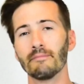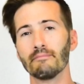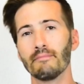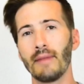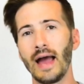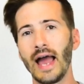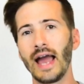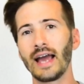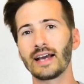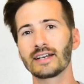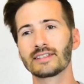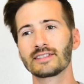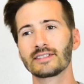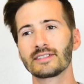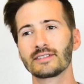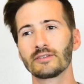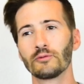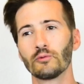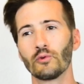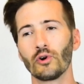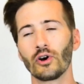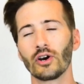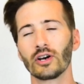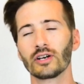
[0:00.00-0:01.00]
Max
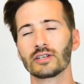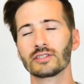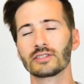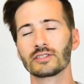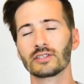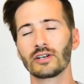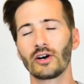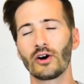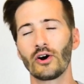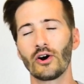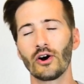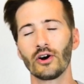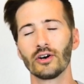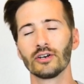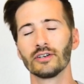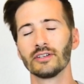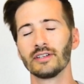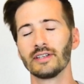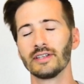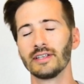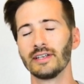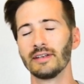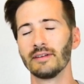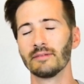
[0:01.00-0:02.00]
works harder
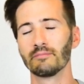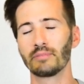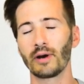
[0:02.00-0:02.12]
than